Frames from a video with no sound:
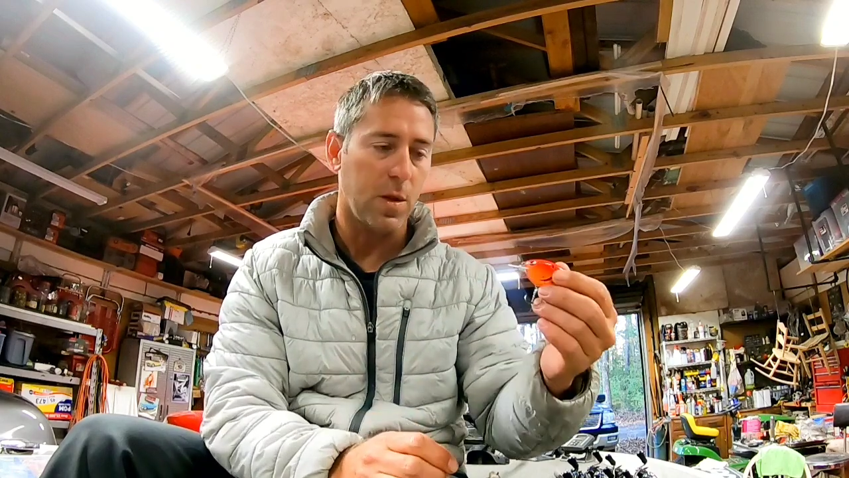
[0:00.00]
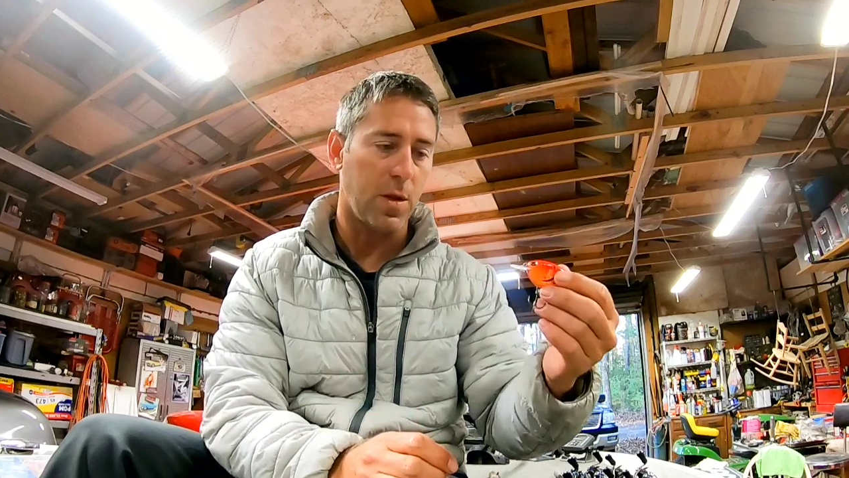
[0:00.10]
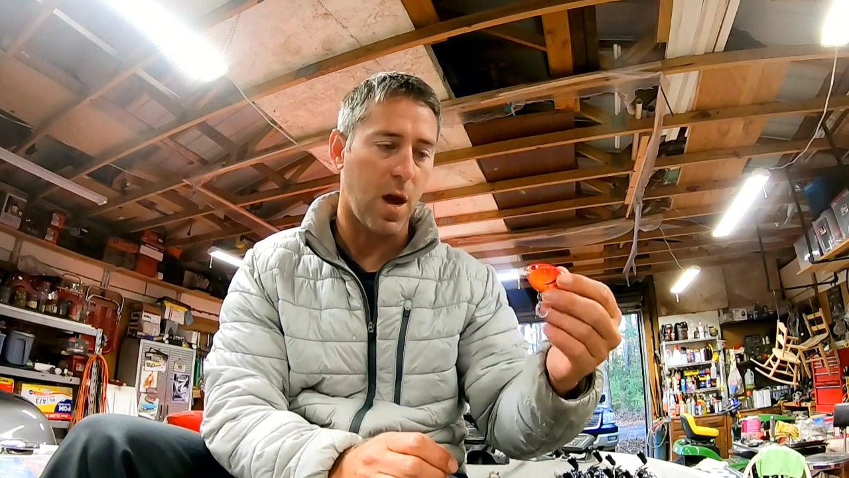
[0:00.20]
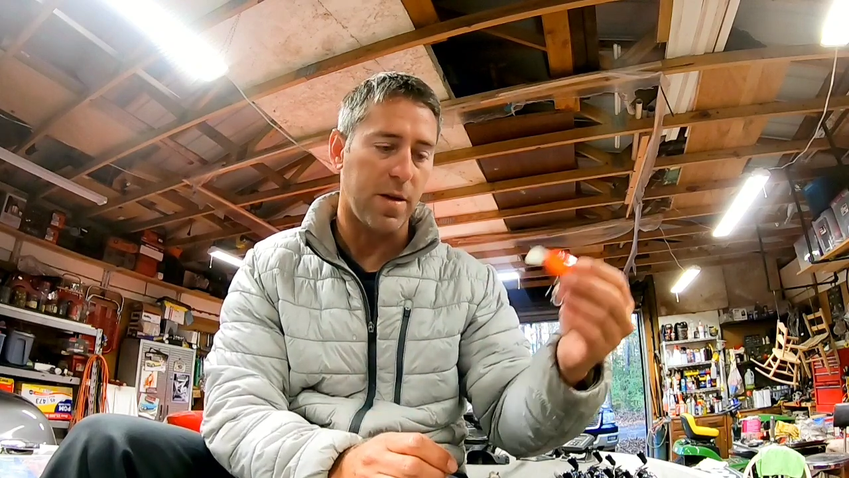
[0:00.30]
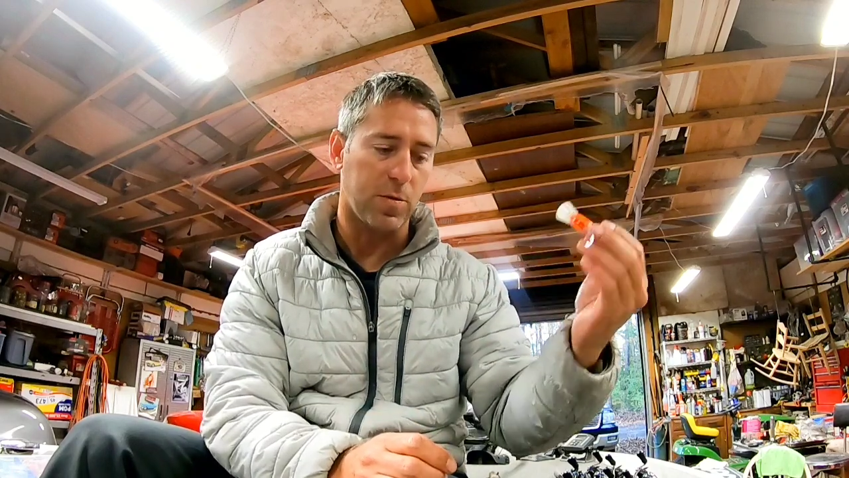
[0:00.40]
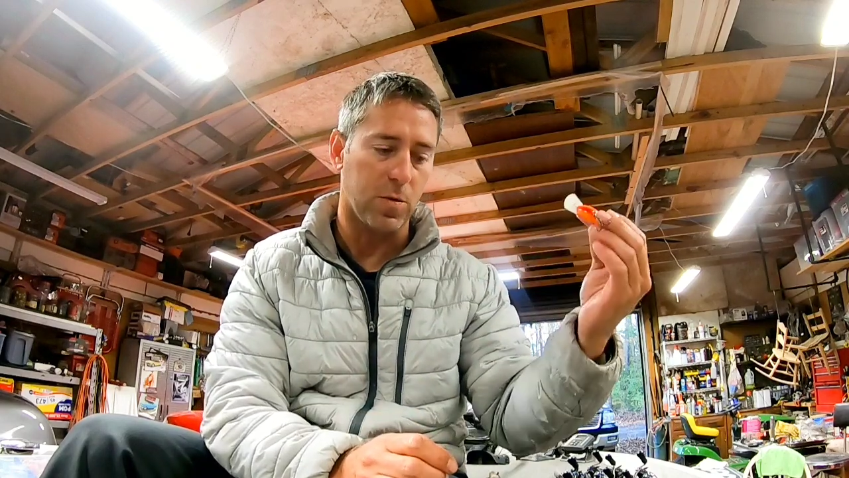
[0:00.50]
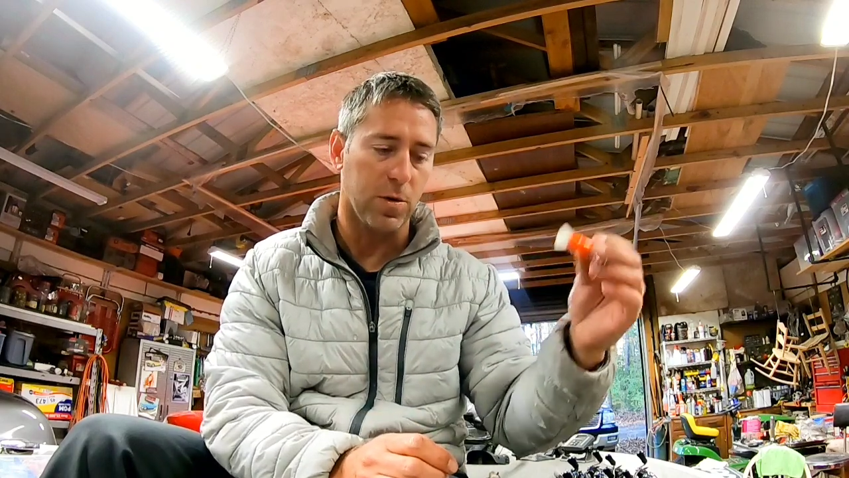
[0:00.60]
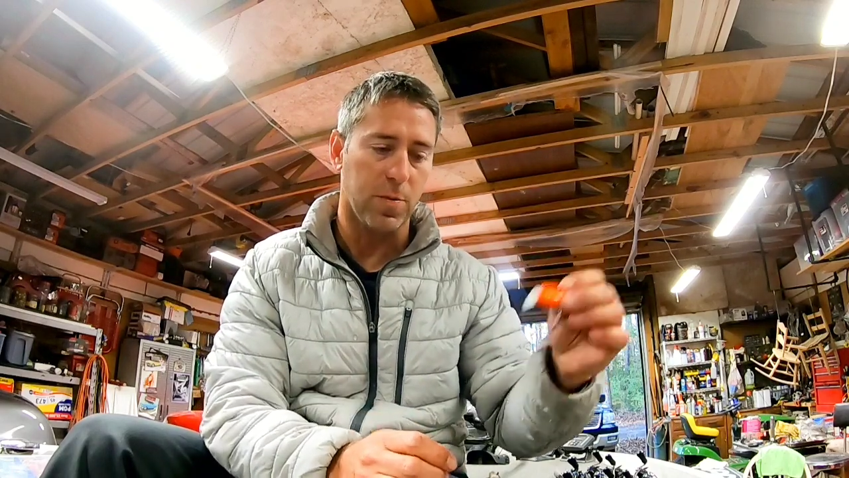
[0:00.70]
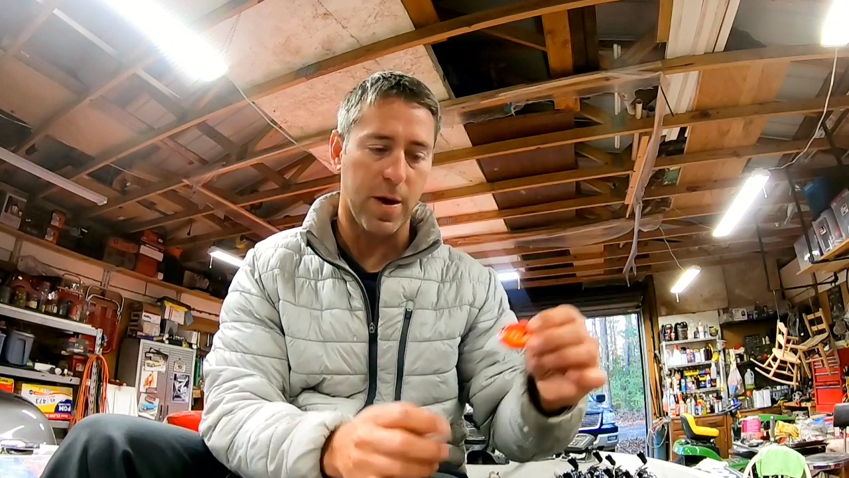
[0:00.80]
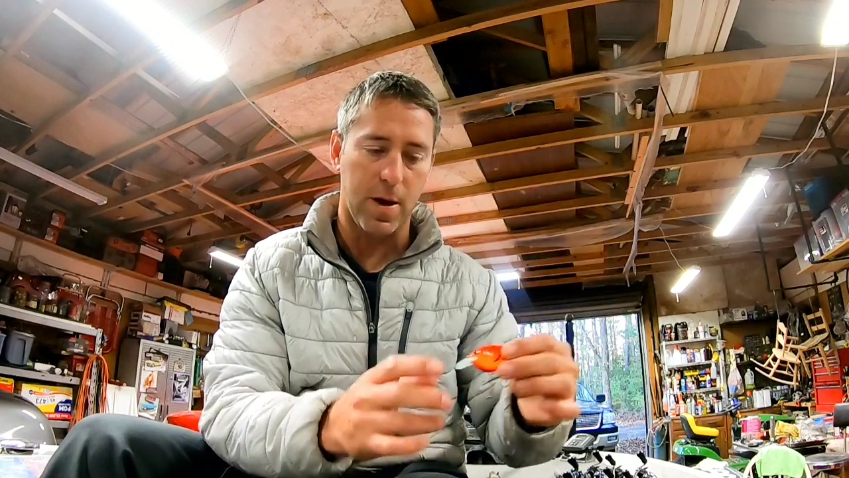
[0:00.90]
now I have to worry
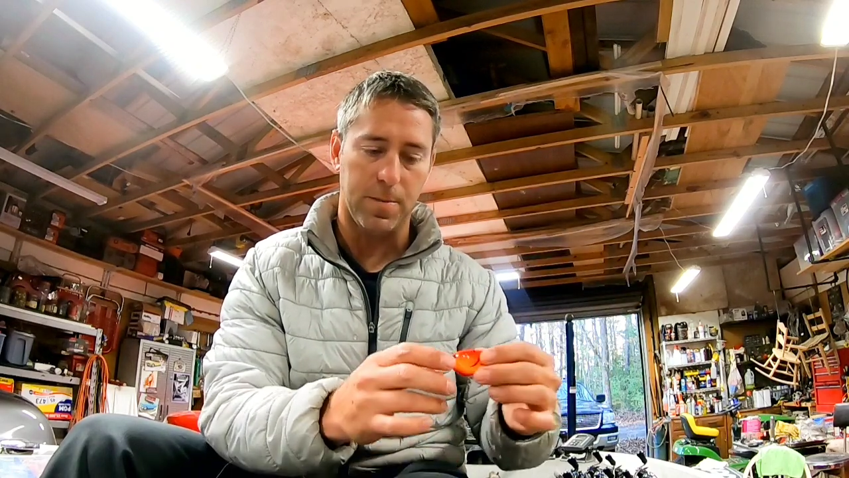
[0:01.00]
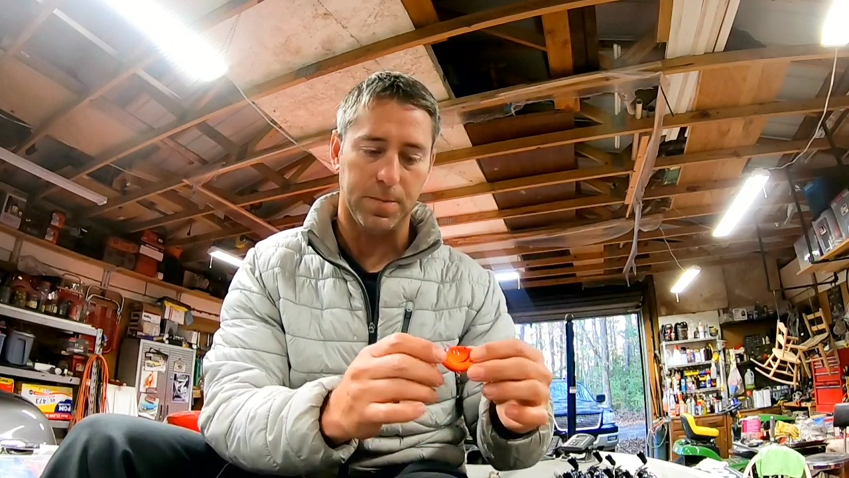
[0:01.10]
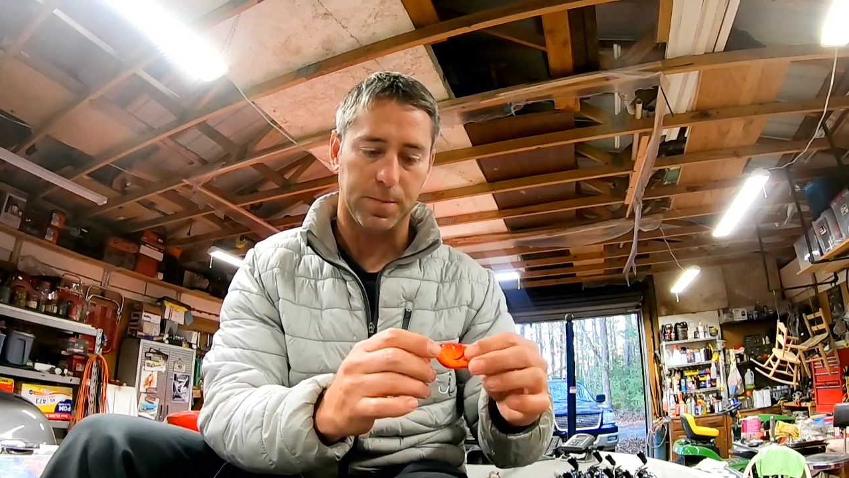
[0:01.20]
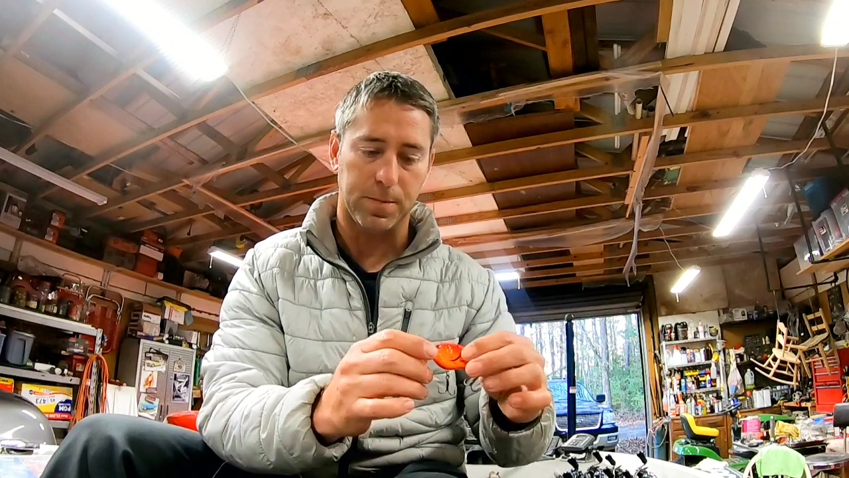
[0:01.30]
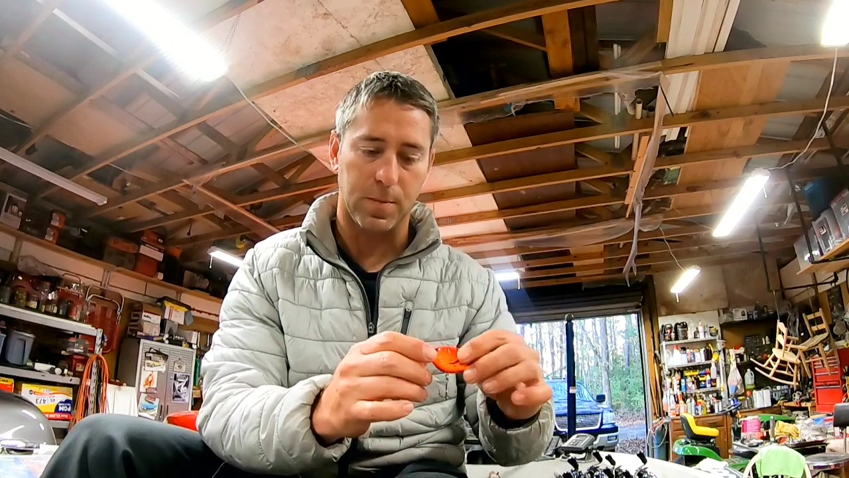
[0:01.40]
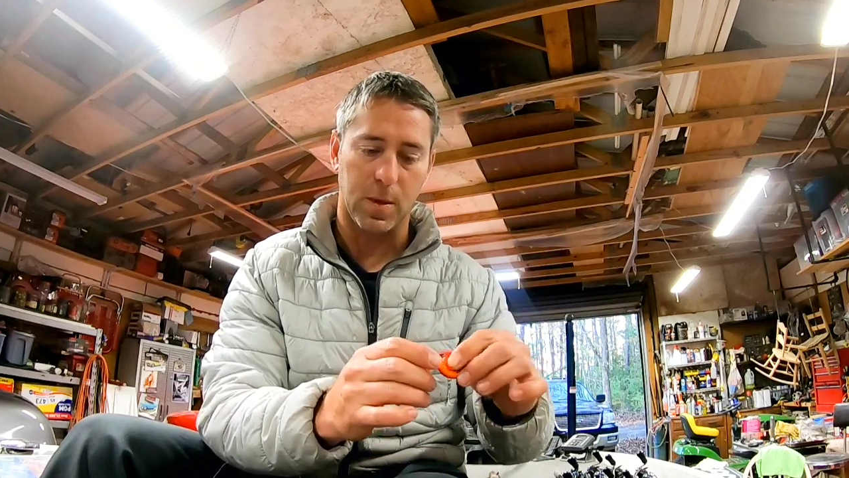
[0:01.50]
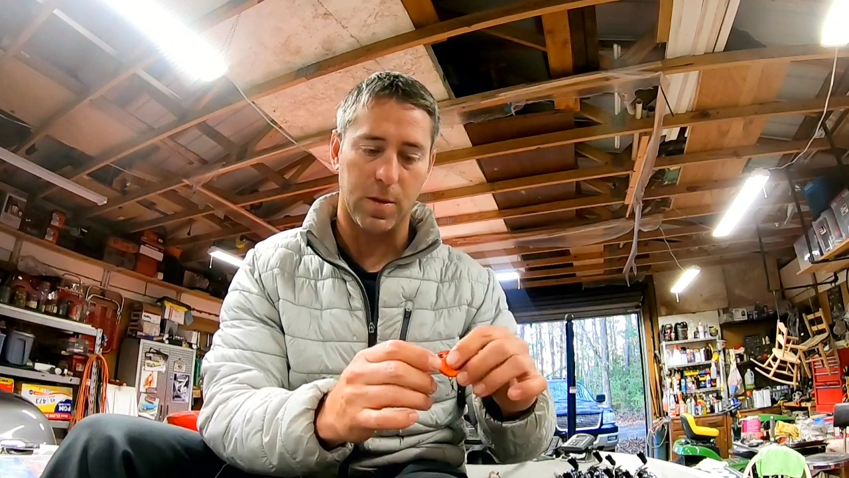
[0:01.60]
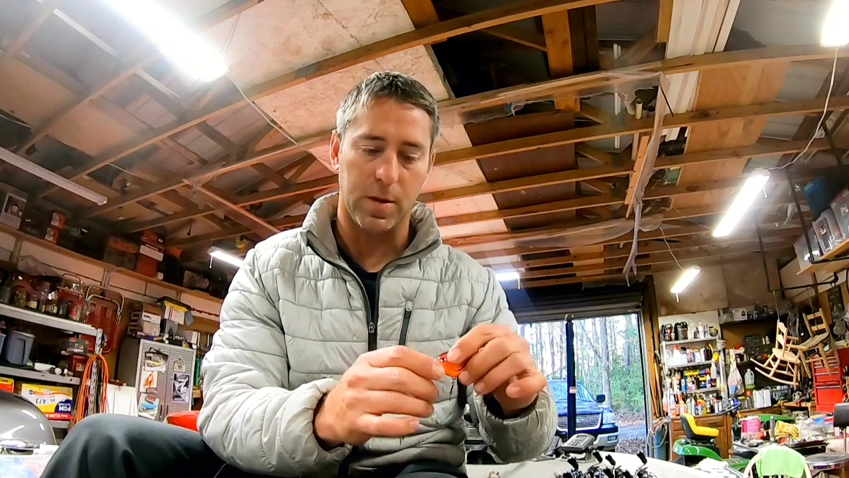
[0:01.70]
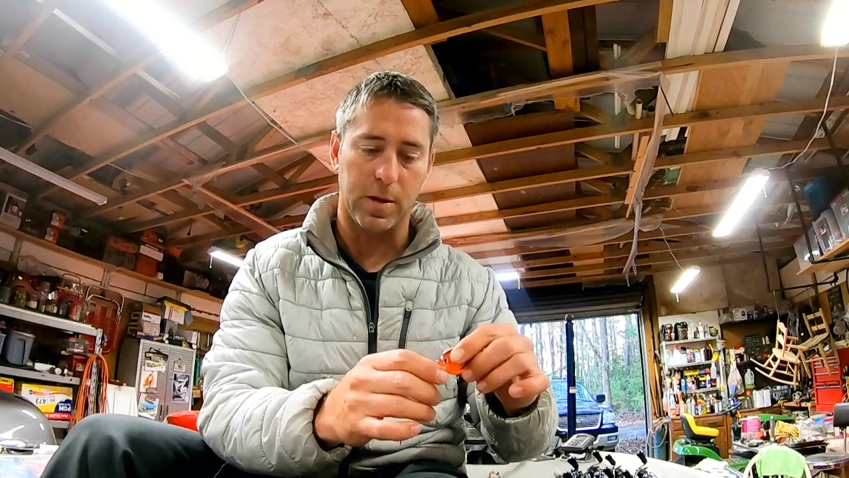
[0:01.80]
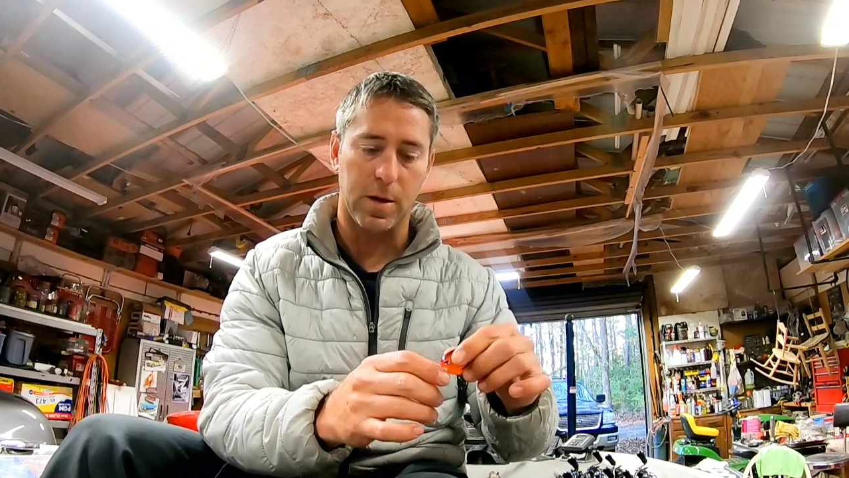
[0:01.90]
about the